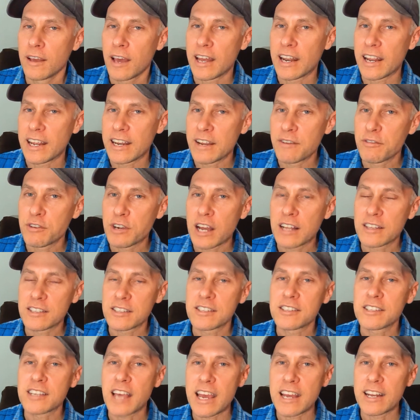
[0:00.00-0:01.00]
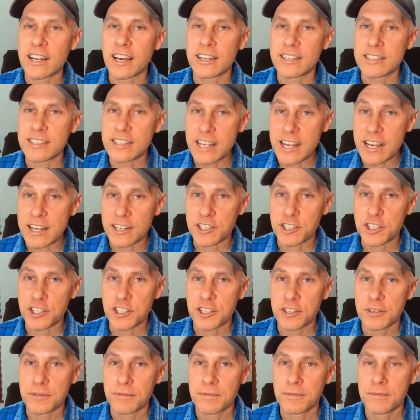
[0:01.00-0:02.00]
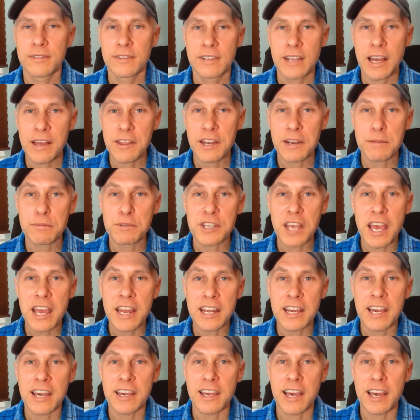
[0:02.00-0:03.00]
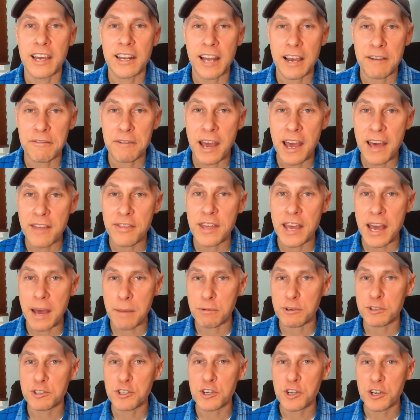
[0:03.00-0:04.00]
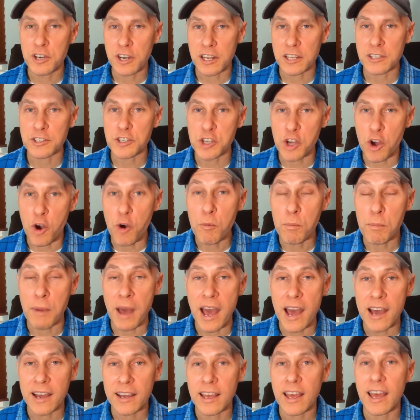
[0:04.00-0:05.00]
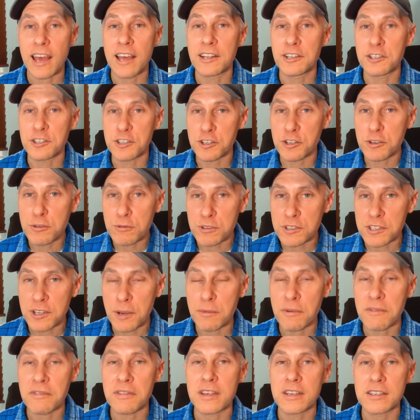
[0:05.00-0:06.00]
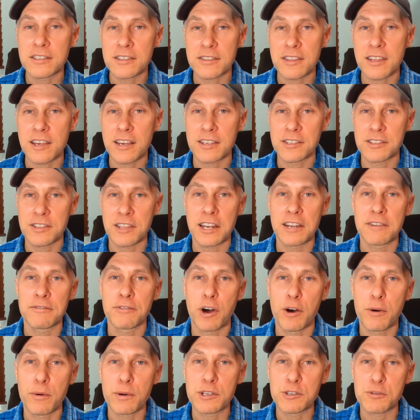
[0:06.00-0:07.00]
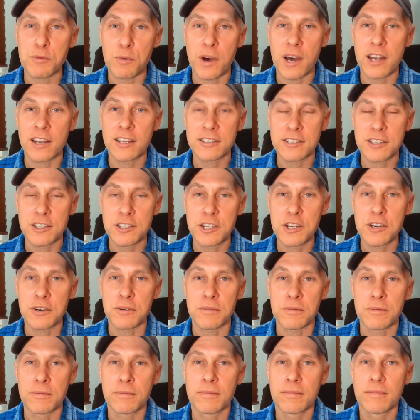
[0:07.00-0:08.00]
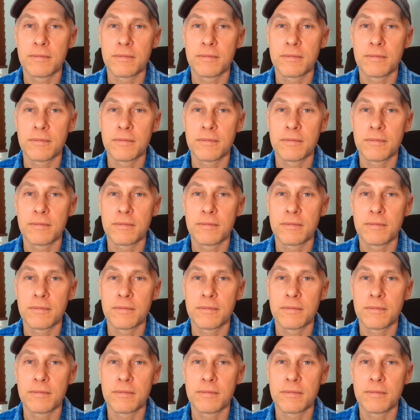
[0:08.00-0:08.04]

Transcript: And I never got to skate a ditch. Now that I'm skating again, I've had the opportunity to go back and do some of these things that I've always wanted to do.